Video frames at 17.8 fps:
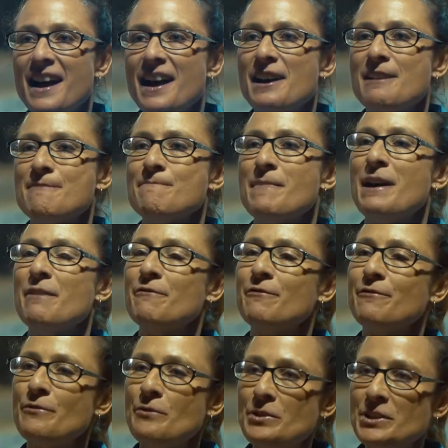
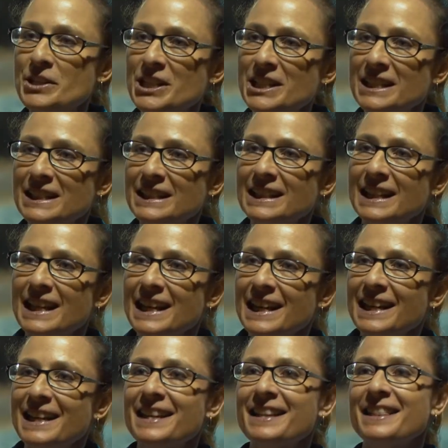
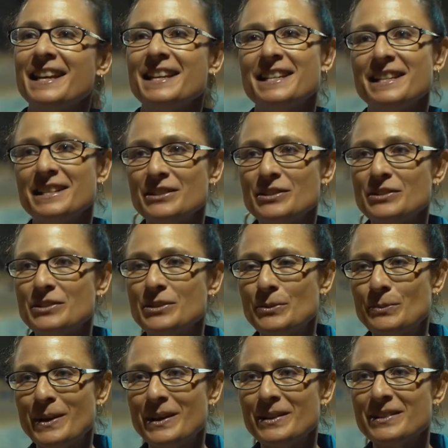Unfortunately, they didn't do
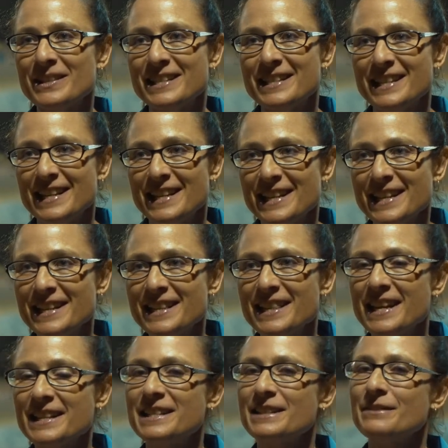too well this year.
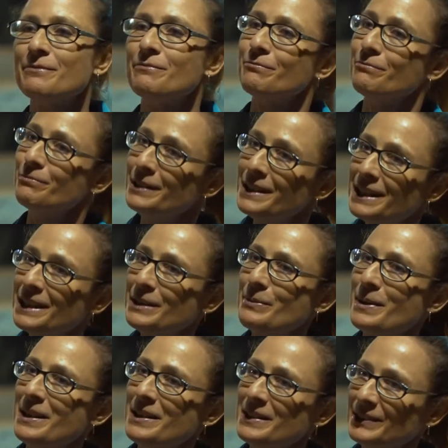They did really
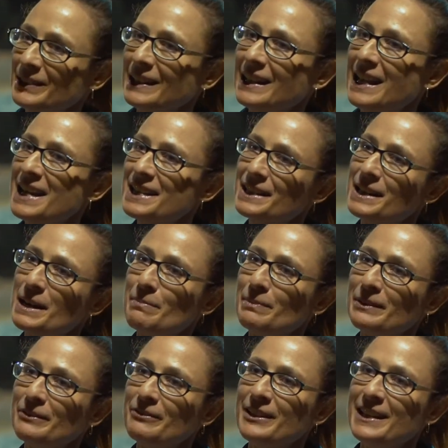well in the last
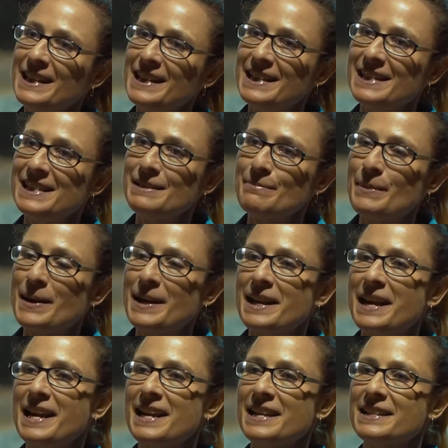couple of years,
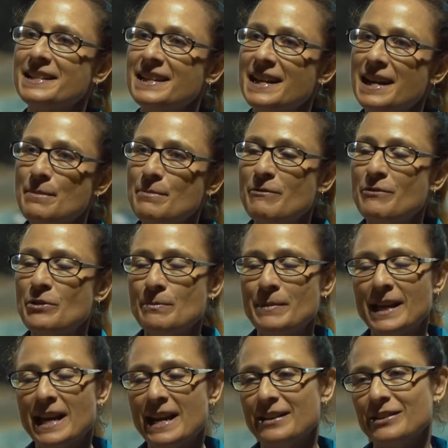but had a few
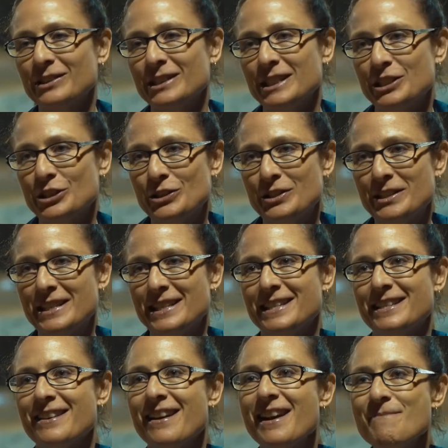mechanical issues
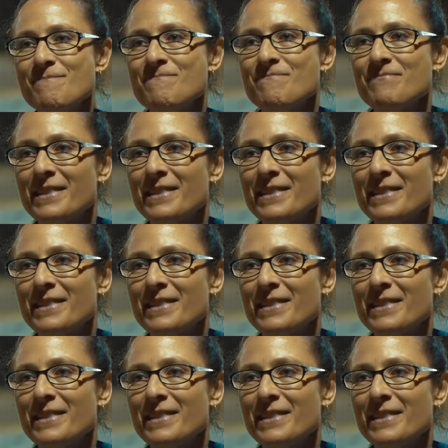this time.